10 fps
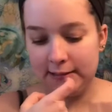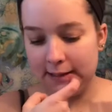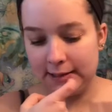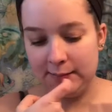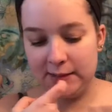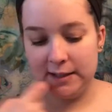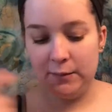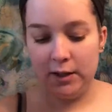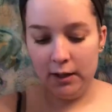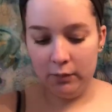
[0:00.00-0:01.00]
The next time you see
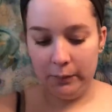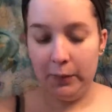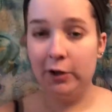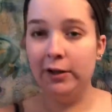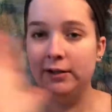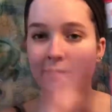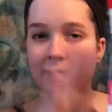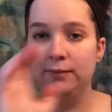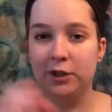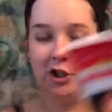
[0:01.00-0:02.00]
me, hair will be parted, and the
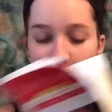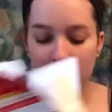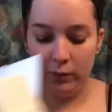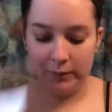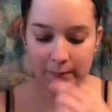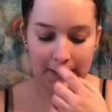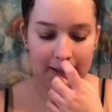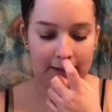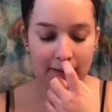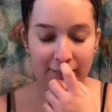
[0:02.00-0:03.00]
mixture will be
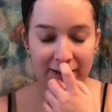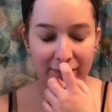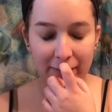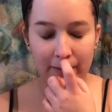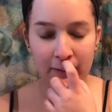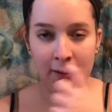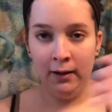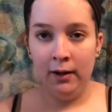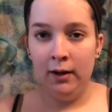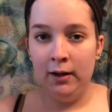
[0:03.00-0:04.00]
made, and we will
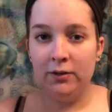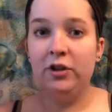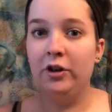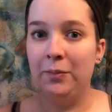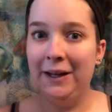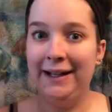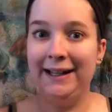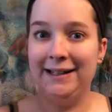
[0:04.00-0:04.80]
start applying